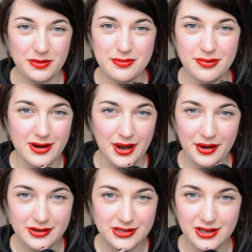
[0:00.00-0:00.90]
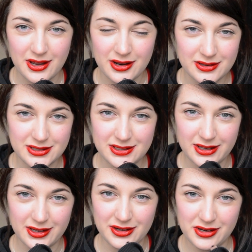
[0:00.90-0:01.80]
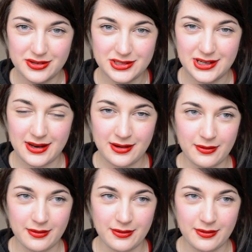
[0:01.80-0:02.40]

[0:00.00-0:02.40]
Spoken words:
print just like under your chin?